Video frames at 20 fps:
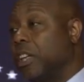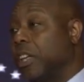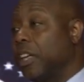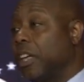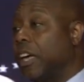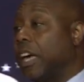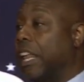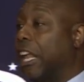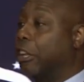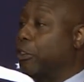
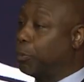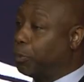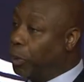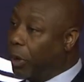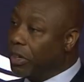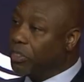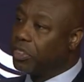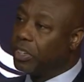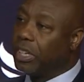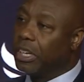and as
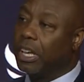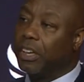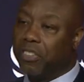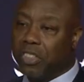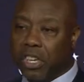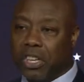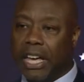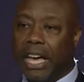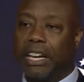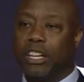president of the
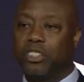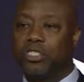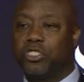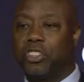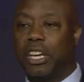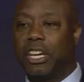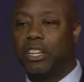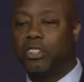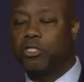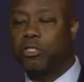United
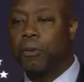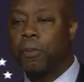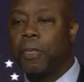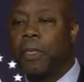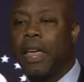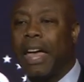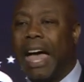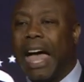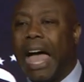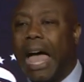States,
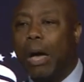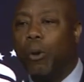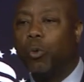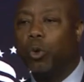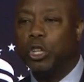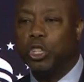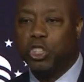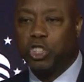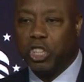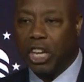I
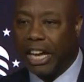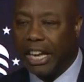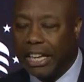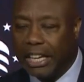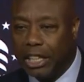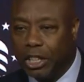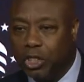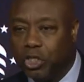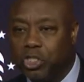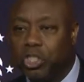would
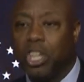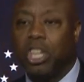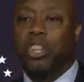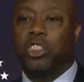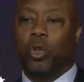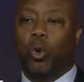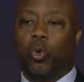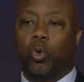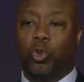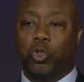change
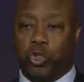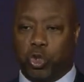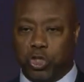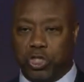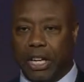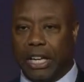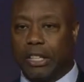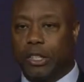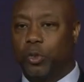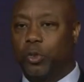the
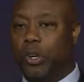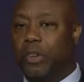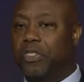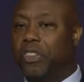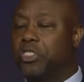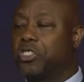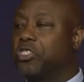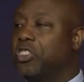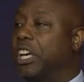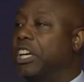trajectory of
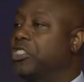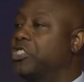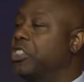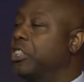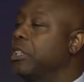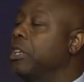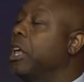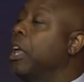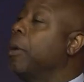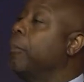this nation
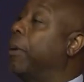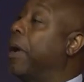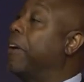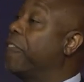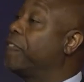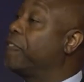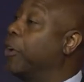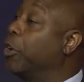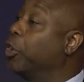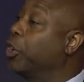by
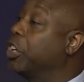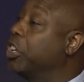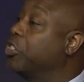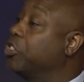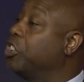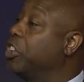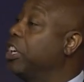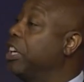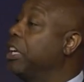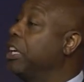
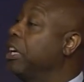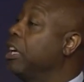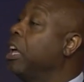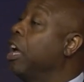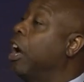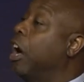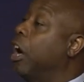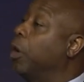focusing on